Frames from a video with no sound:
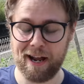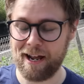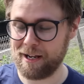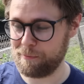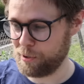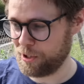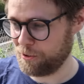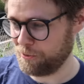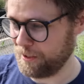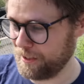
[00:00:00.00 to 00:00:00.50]
From a
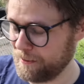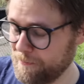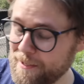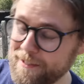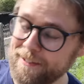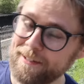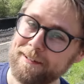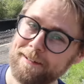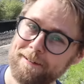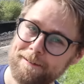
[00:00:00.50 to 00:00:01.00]
time when
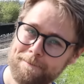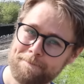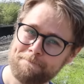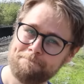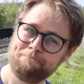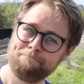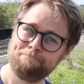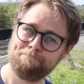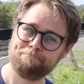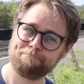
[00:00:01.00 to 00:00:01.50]
Pilning had
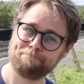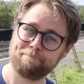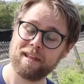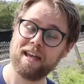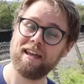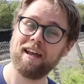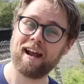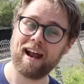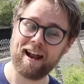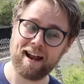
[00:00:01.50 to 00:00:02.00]
what?
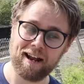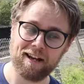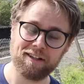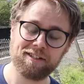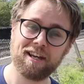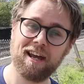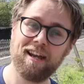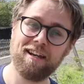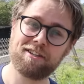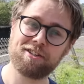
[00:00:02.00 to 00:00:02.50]
It had
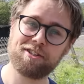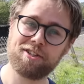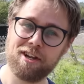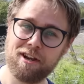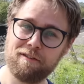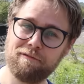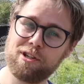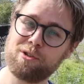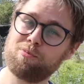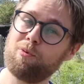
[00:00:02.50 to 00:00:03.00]
a
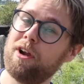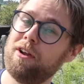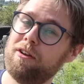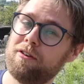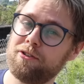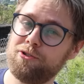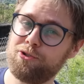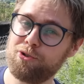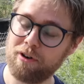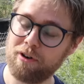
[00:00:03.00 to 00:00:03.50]
service where you could